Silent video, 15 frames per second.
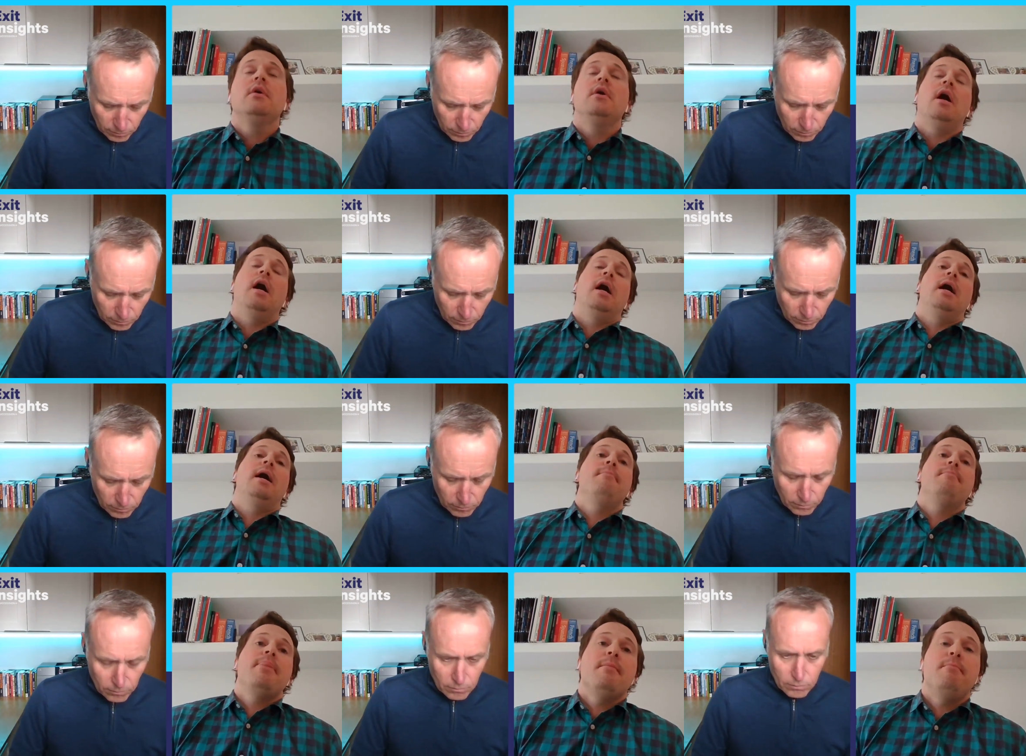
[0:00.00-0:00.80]

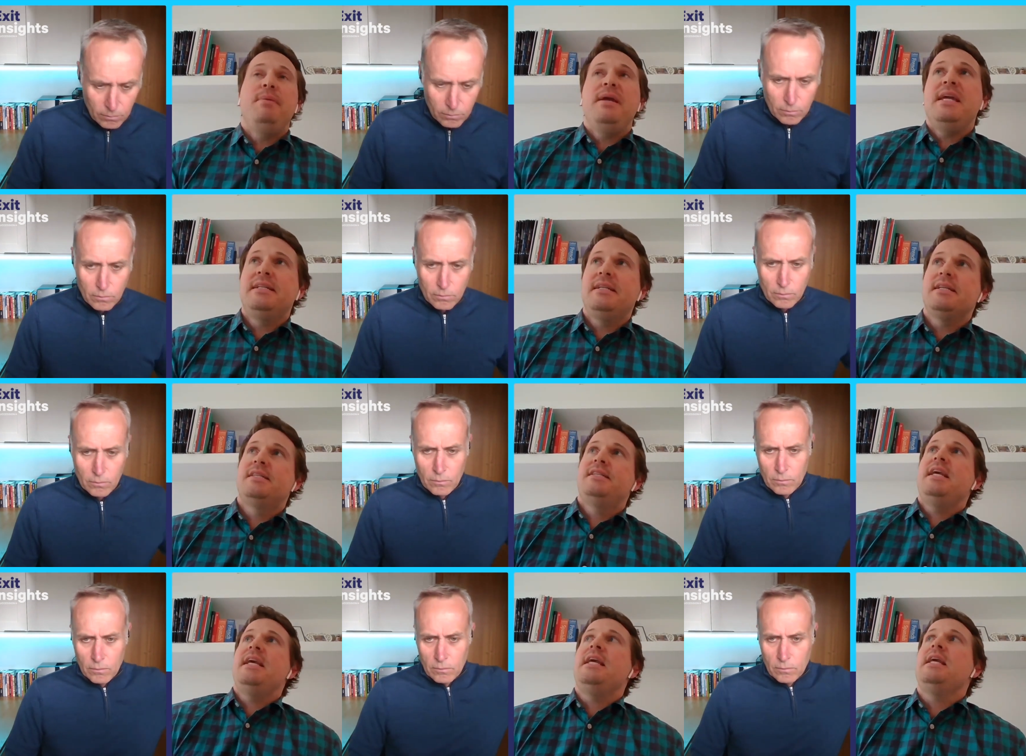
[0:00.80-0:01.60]
Speaker 1: um,
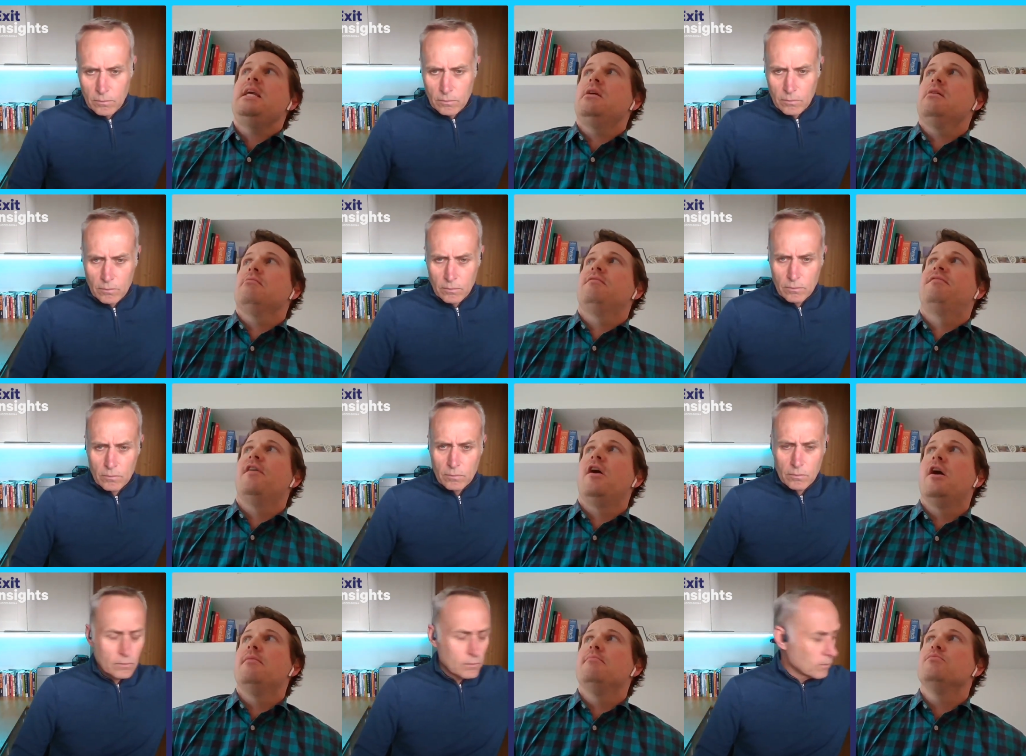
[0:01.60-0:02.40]
B2C
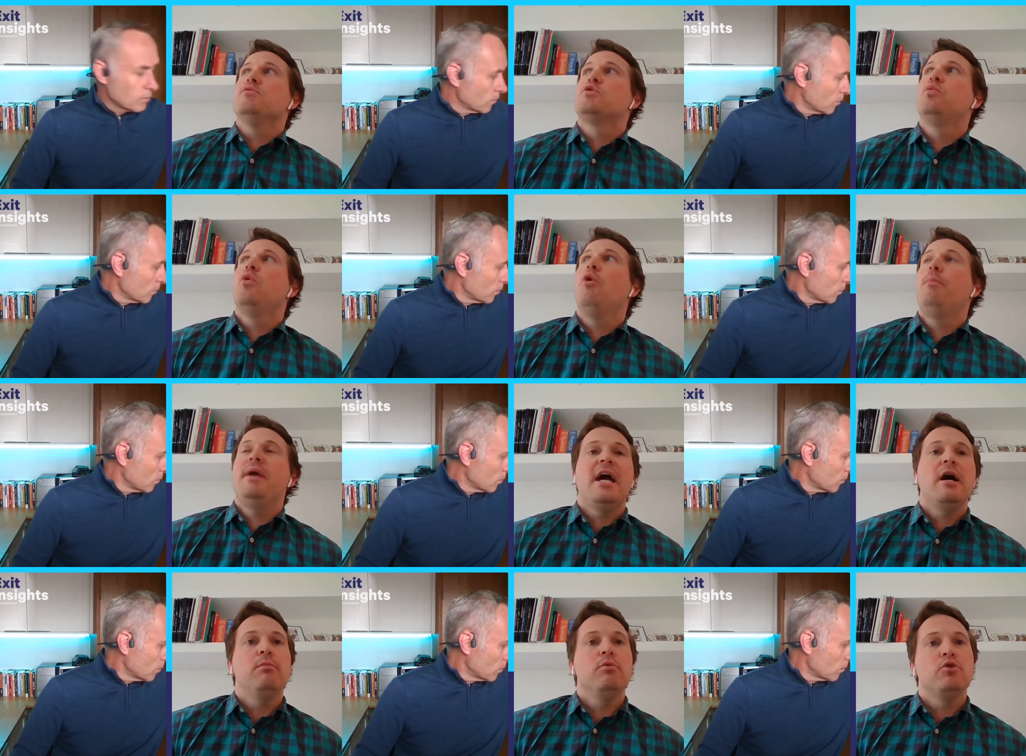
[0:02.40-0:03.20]
firms will
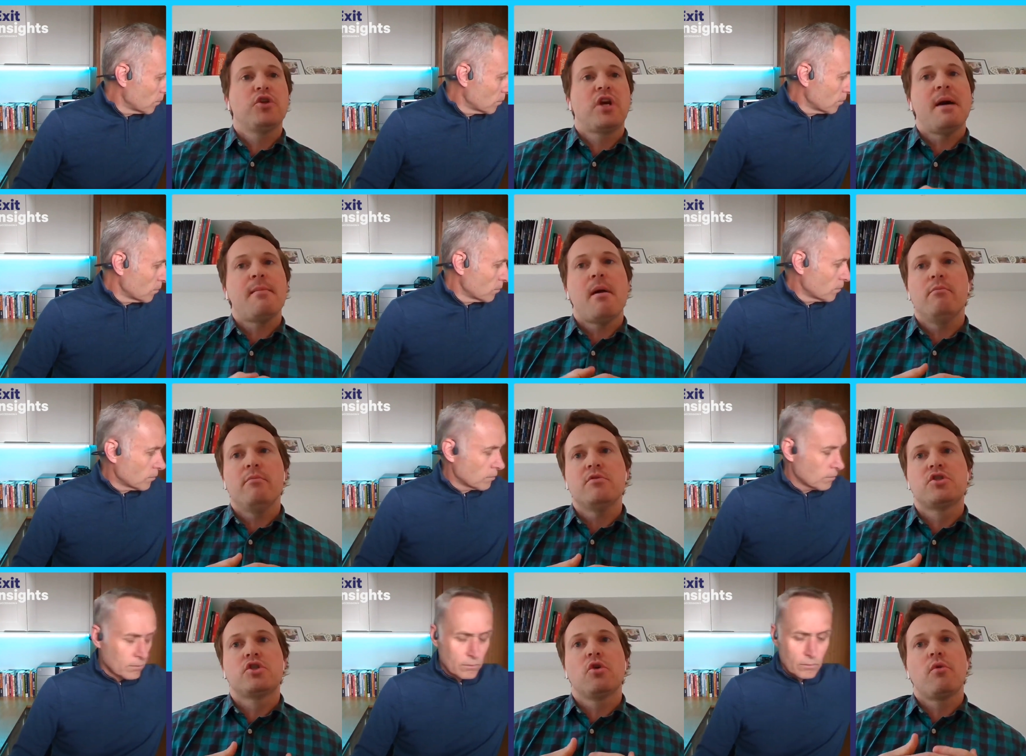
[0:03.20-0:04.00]
be able to come up
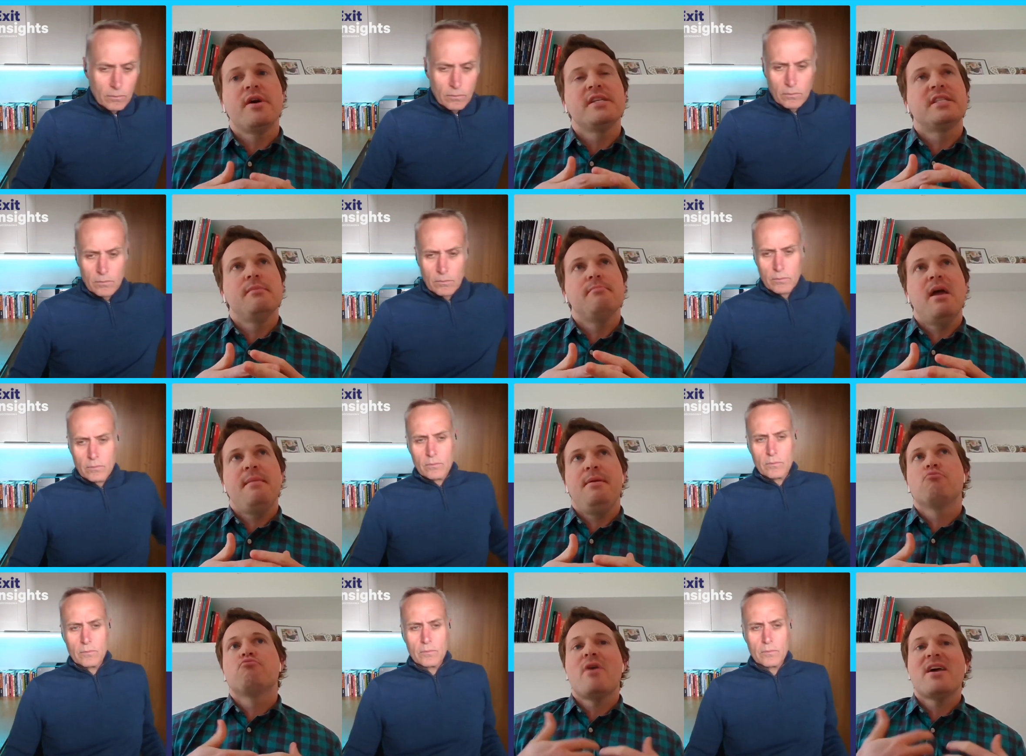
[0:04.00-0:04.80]
with stories that
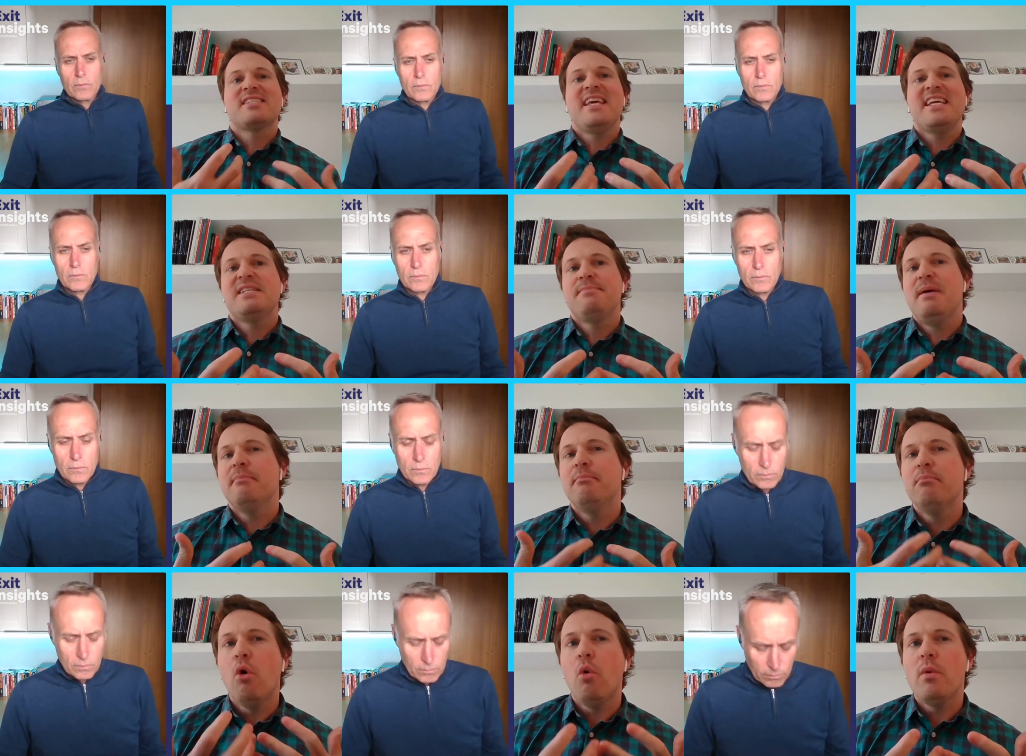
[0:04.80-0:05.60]
maybe resonate a
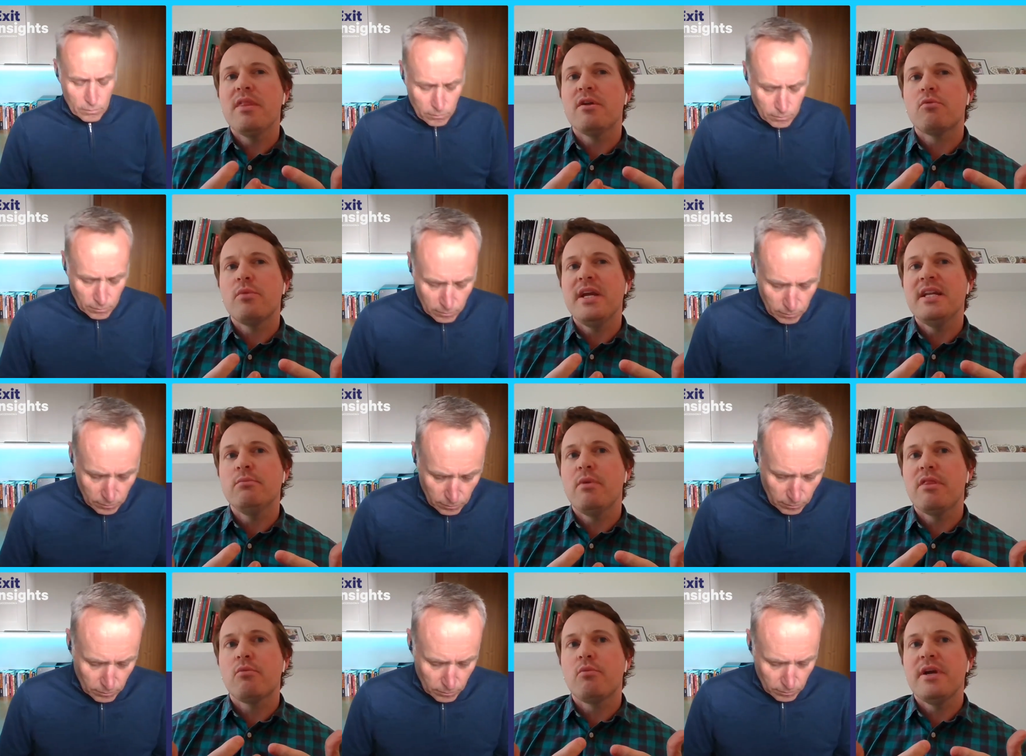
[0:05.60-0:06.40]
bit more with the read
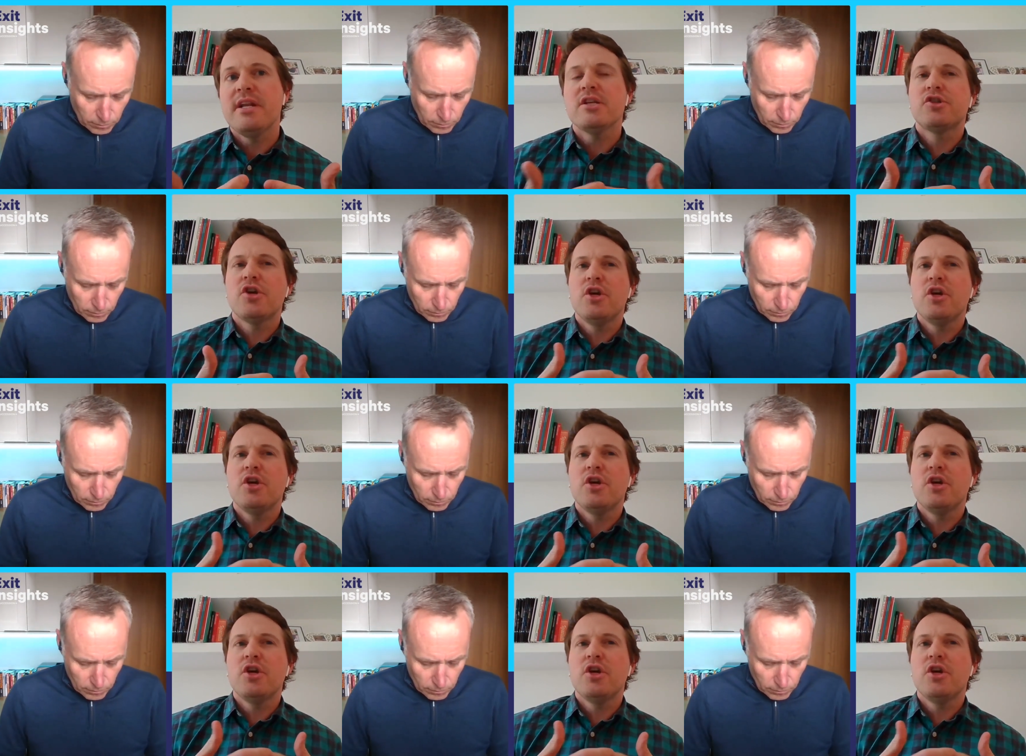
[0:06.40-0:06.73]
with the readers.